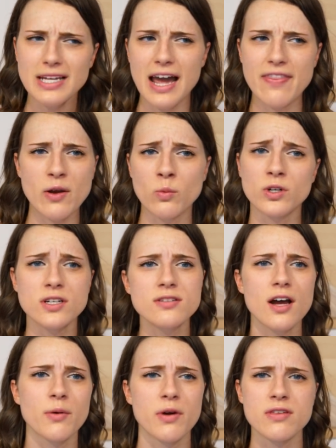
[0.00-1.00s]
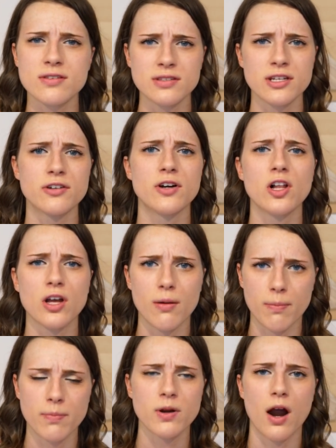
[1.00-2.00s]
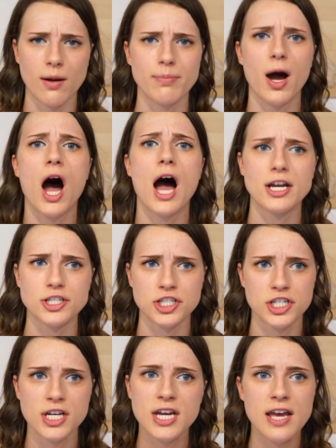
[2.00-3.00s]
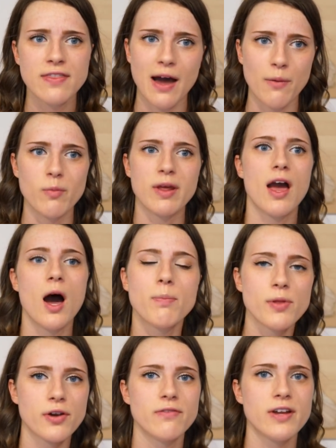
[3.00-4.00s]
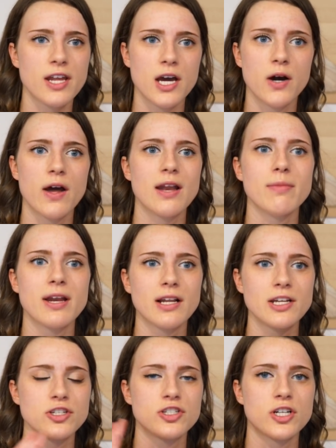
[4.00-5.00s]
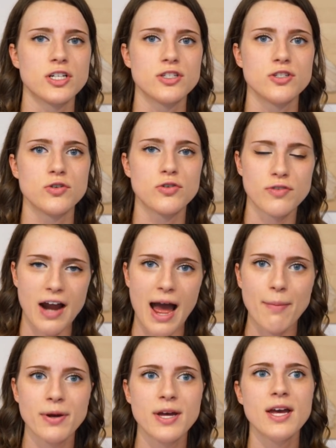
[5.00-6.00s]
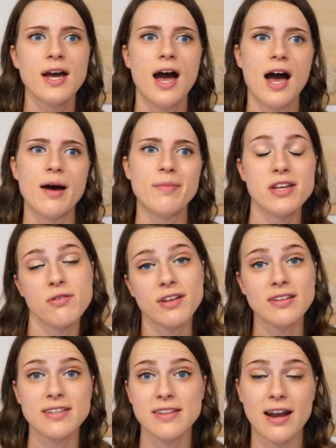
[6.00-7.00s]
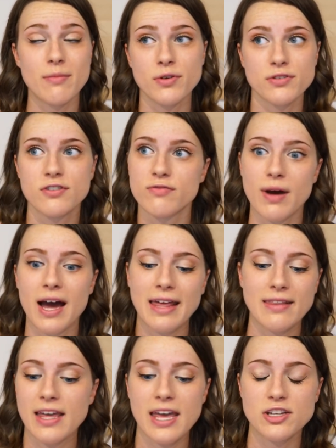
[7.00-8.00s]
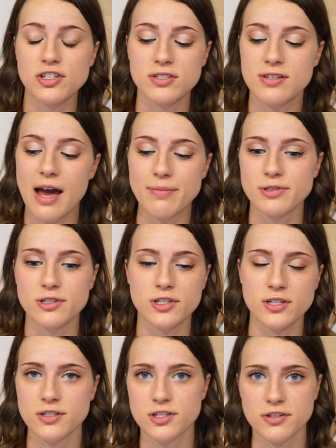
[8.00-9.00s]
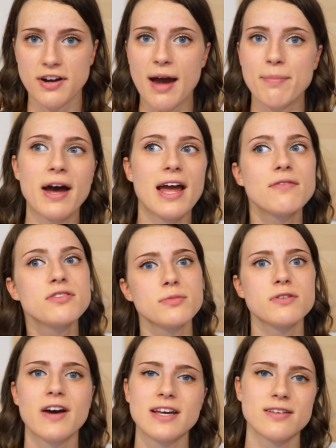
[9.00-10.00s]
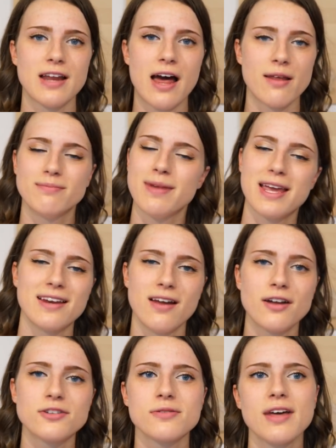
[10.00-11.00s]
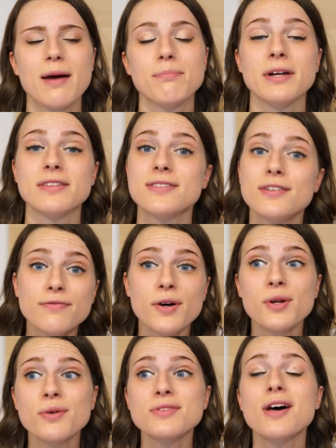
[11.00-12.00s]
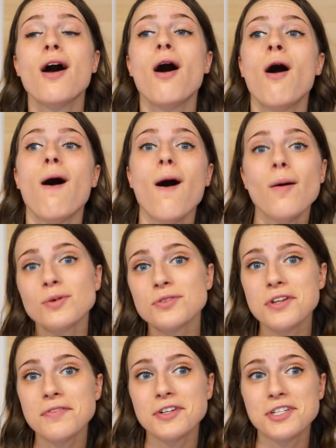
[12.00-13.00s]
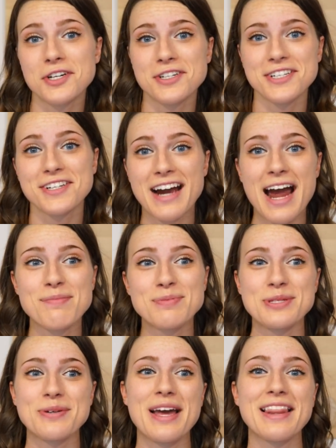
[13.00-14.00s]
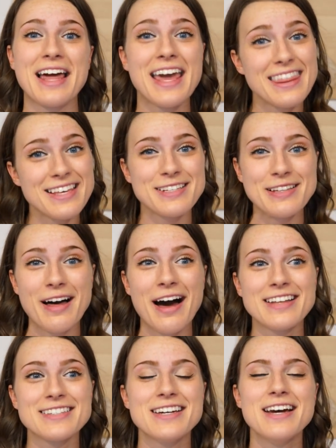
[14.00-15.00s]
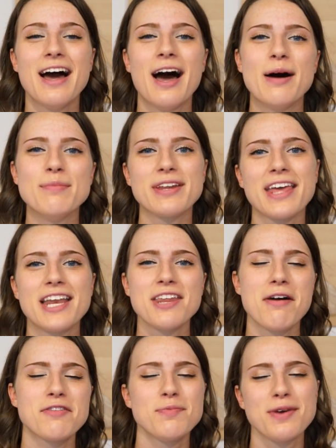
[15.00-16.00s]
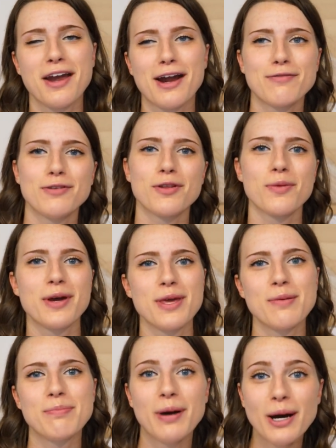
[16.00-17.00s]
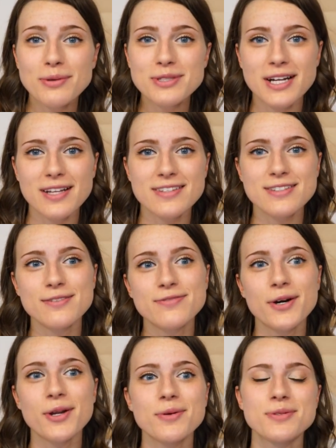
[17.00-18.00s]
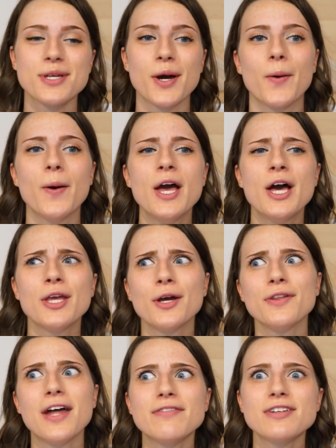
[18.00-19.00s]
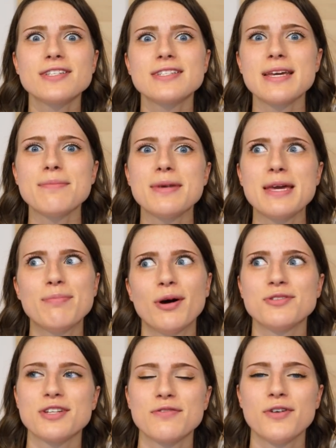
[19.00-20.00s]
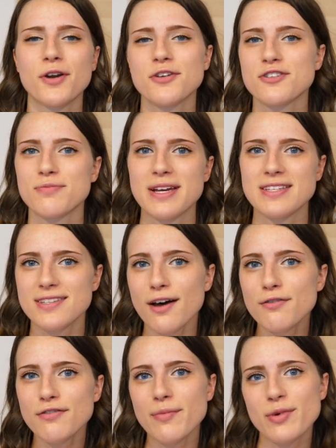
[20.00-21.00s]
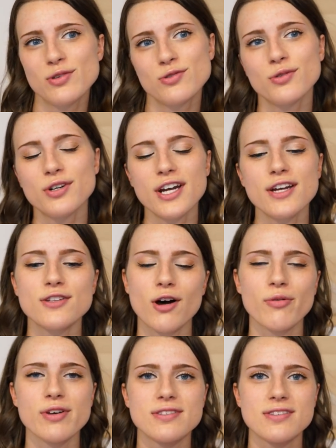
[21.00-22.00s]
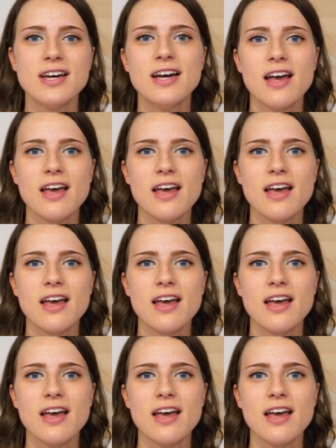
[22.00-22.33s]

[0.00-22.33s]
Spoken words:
And then we're stuck with this literal garbage that when we upload a video, it immediately just turns to crap. And you can see that on most of mine, like it just absolutely turns to crap. I have some advice on how to make it not do that, but still photos almost never turn to crap, so I like these a lot. But again, you have to be careful with what you post on a still photo, so you'll never see me posting photos of myself on my story. It's always